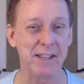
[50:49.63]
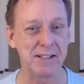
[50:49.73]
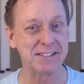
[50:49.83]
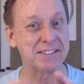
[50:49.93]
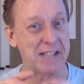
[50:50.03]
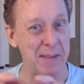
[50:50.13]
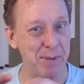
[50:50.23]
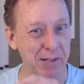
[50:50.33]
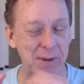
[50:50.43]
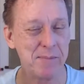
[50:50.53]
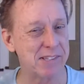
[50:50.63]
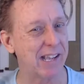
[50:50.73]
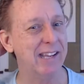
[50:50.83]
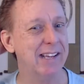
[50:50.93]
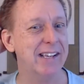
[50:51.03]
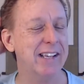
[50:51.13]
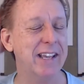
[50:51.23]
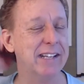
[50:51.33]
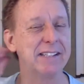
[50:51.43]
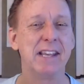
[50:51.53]
You just type in a website,
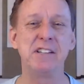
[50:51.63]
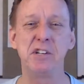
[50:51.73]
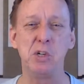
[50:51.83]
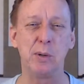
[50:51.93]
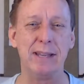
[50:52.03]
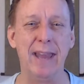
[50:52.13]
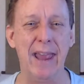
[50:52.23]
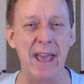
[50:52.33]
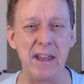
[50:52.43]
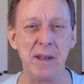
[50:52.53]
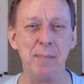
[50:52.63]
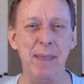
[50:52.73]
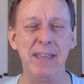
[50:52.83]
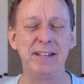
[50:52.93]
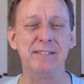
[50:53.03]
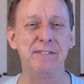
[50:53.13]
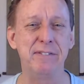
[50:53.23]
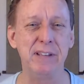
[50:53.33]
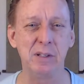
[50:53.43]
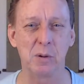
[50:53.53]
and it takes you to an animated
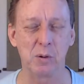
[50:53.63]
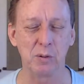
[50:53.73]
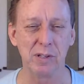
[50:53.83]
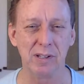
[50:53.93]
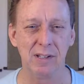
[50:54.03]
field.